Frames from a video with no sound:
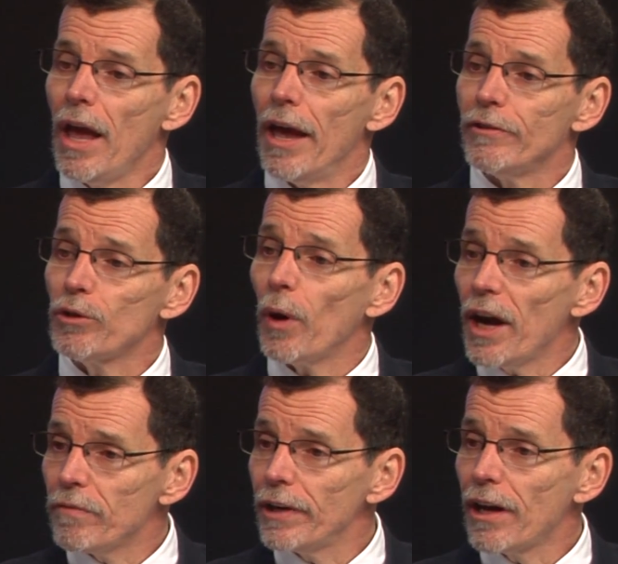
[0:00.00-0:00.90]
And so
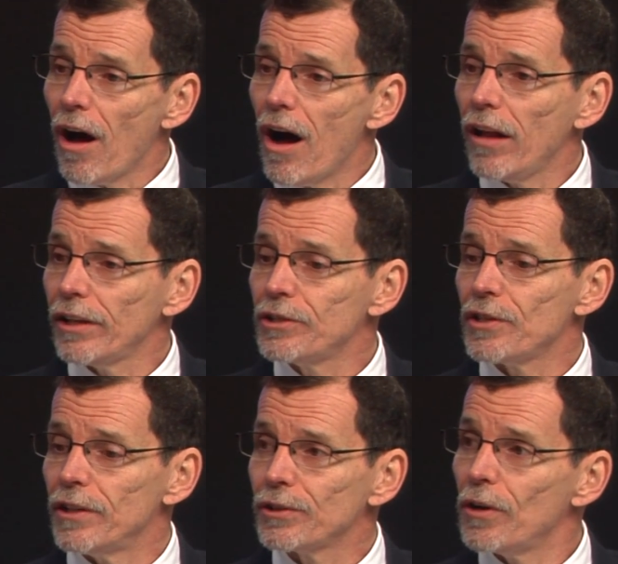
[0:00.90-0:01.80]
every college
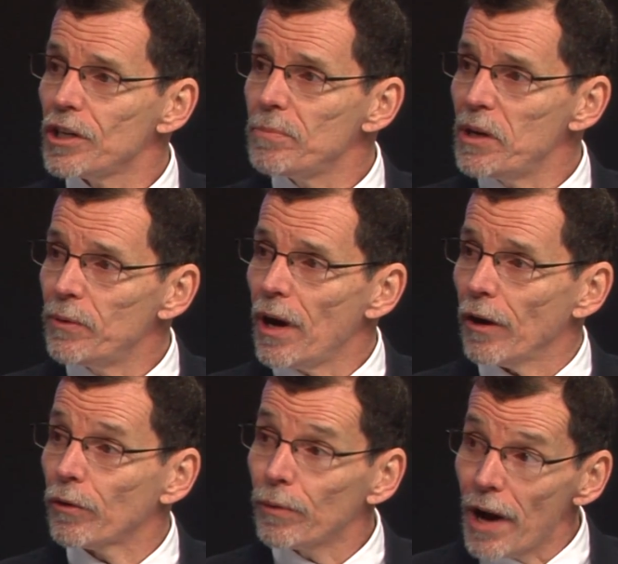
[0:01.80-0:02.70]
that's going to be
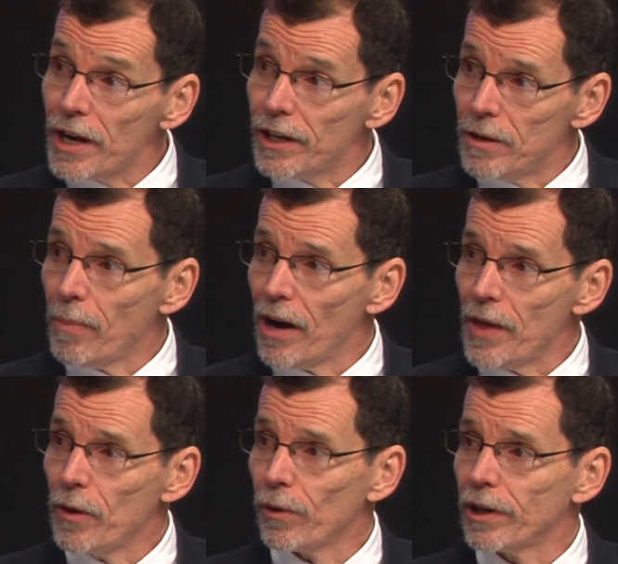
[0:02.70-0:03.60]
accredited by
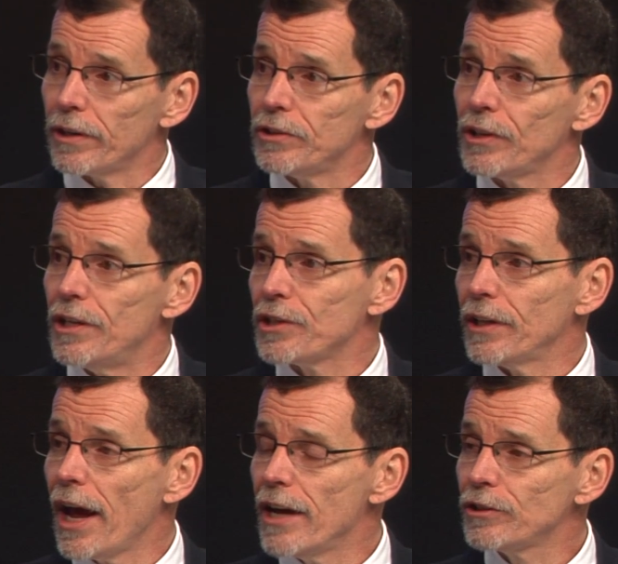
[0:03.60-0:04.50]
that organization
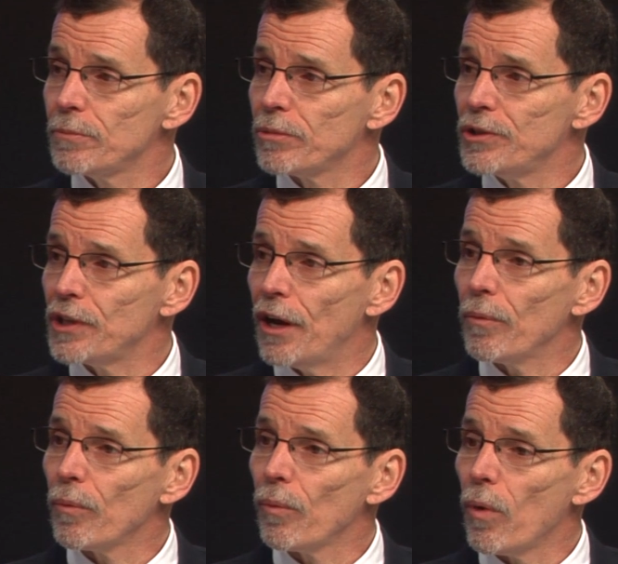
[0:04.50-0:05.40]
has to present
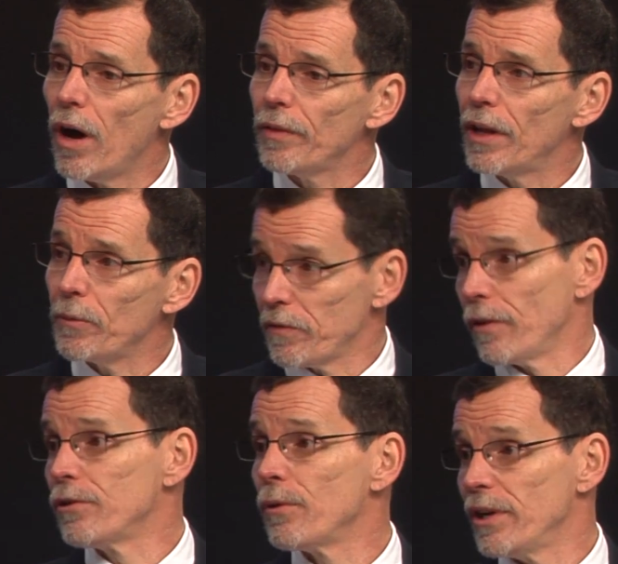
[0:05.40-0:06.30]
what they refer
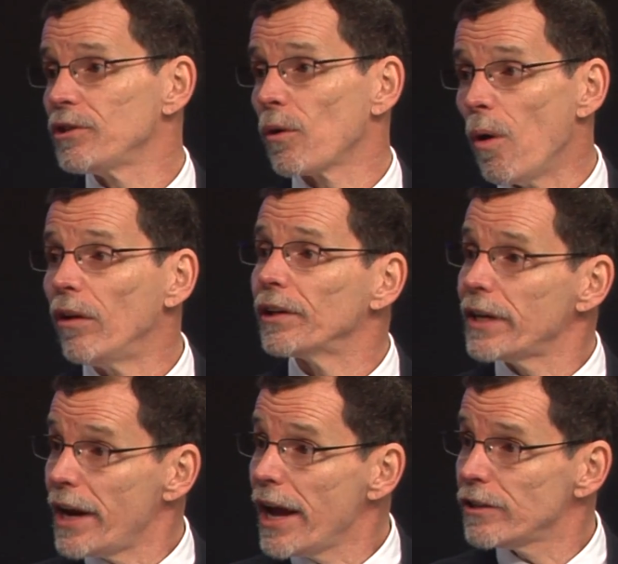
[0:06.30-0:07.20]
to as a quality
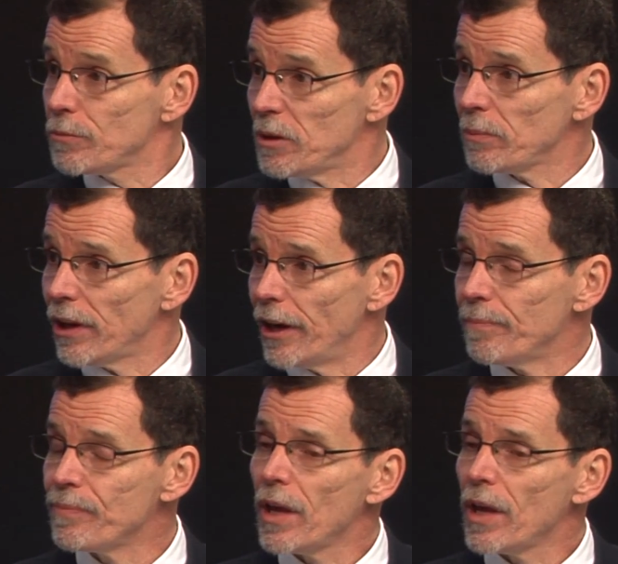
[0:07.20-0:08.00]
enhancement plan.